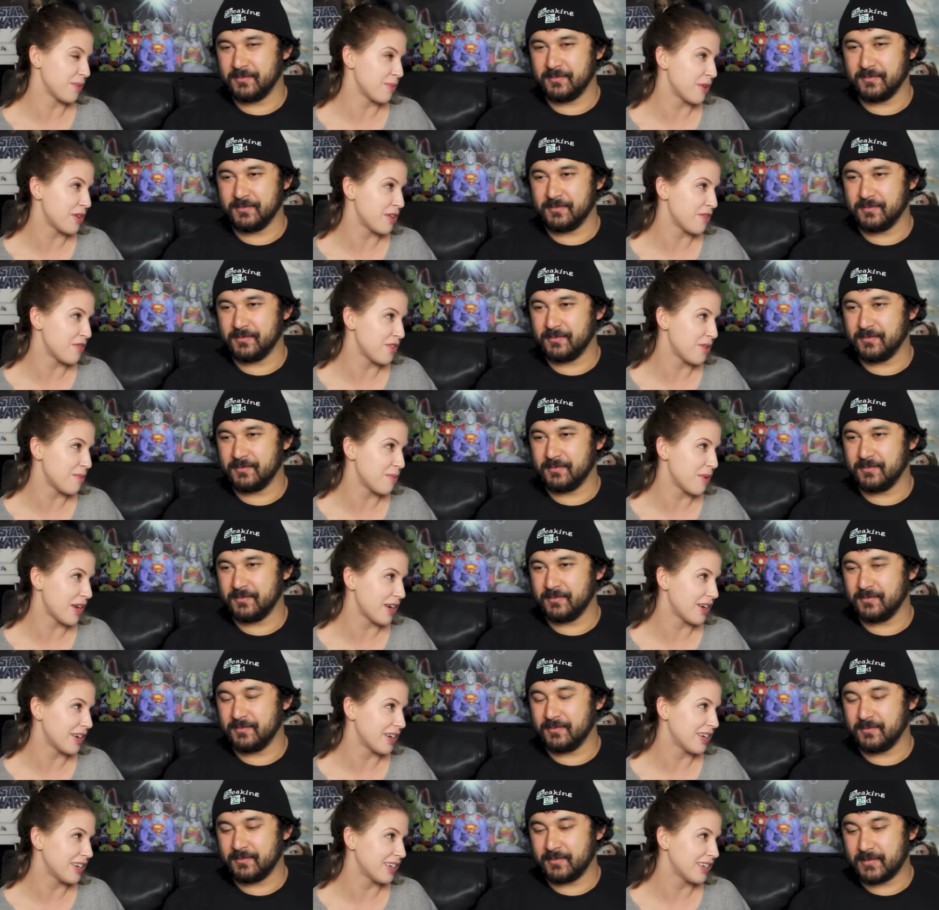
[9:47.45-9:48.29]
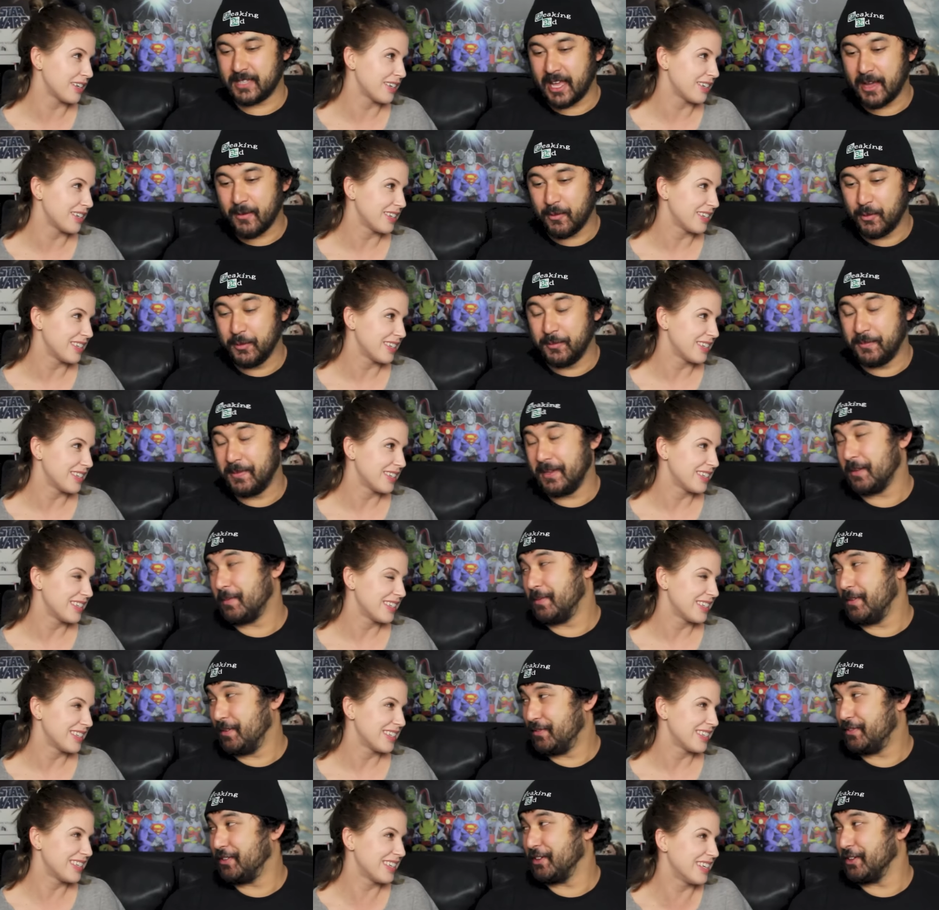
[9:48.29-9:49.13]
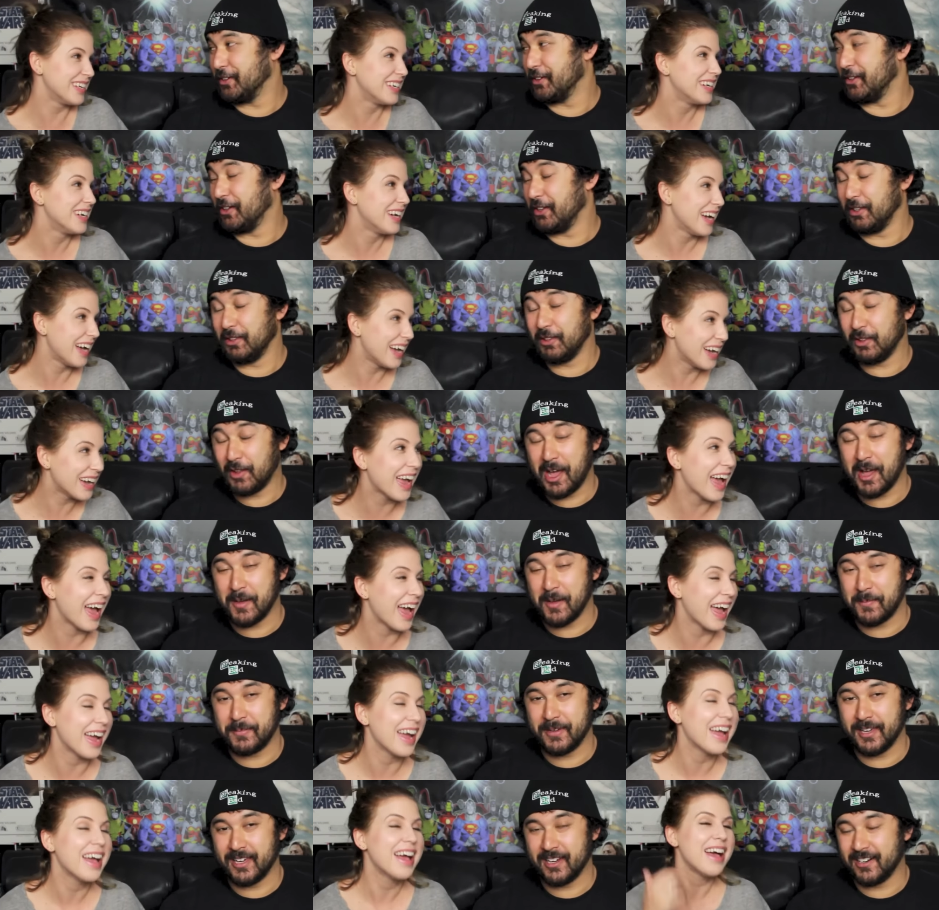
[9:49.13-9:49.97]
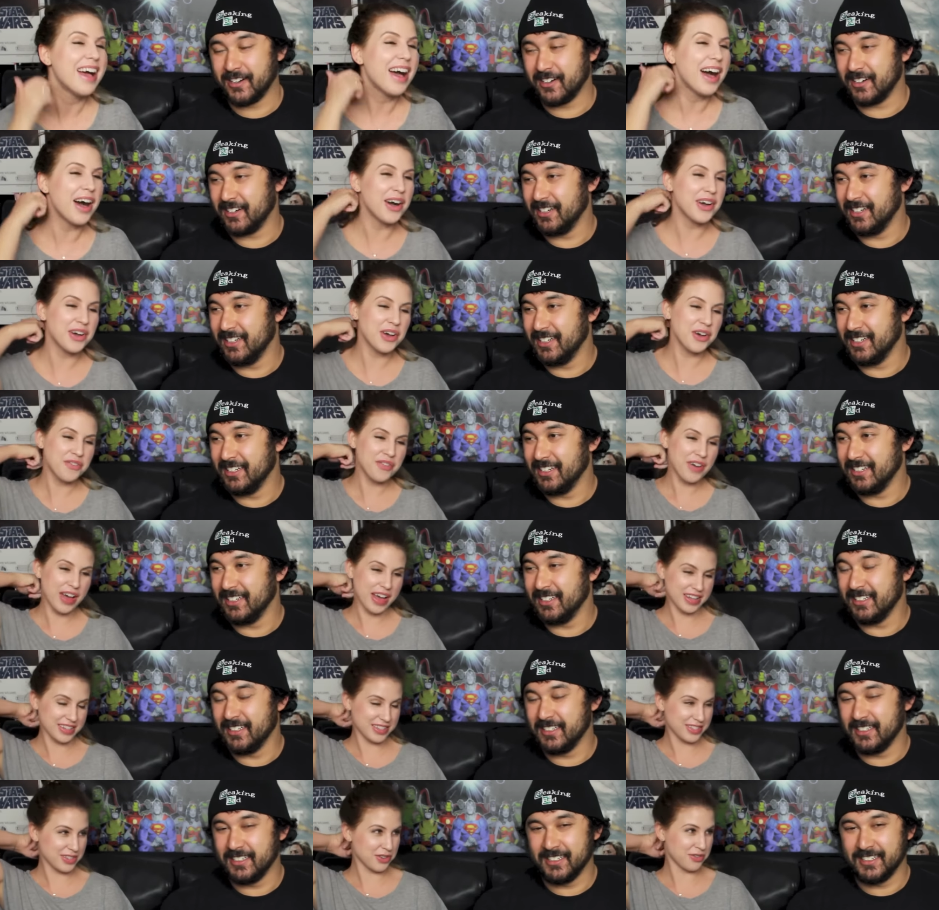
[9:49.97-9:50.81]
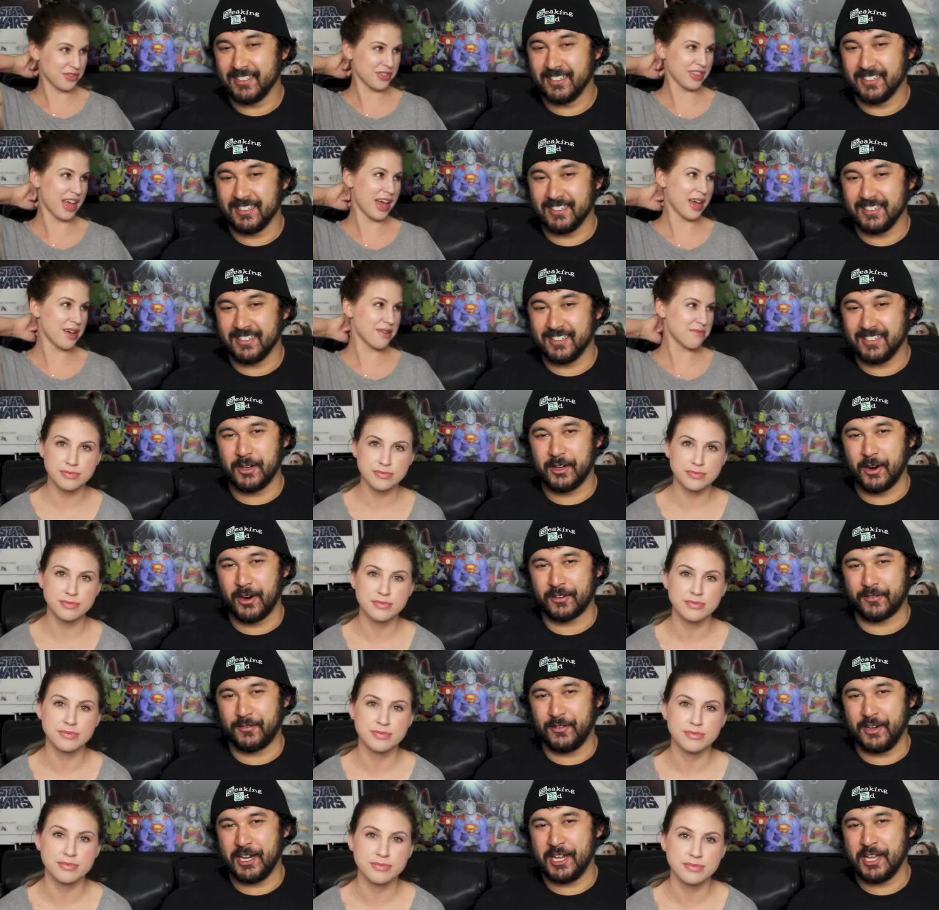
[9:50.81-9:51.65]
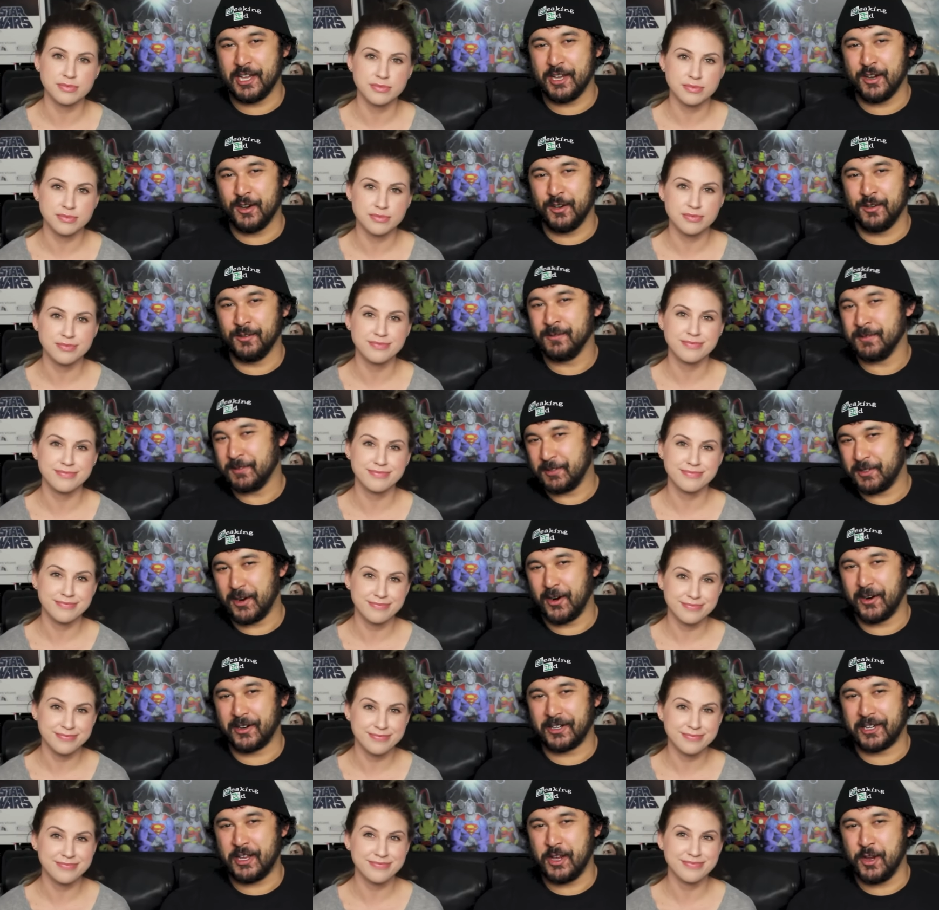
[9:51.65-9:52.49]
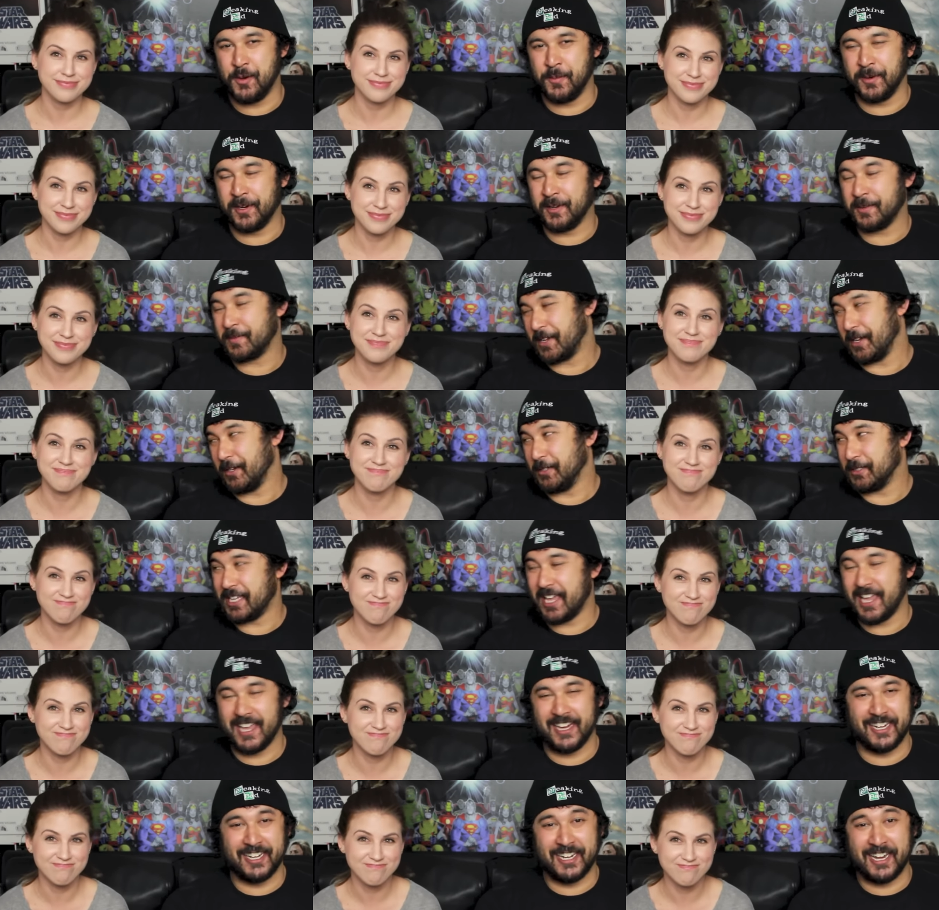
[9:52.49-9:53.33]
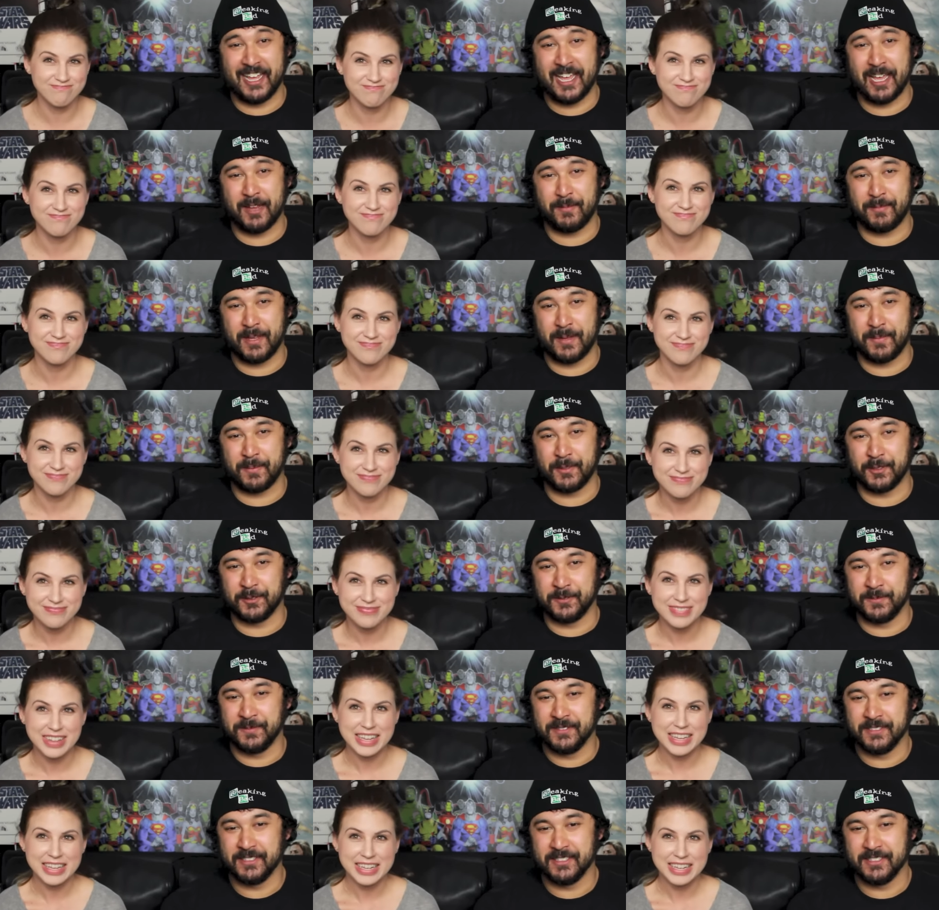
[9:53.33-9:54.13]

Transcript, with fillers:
Speaker 1: It'll make you feel better.
Speaker 2: That would make me feel
Speaker 1: a okay. lot better. I'll go fast over that.
Speaker 2: Dark video, dark humor. Goes hand in hand, people.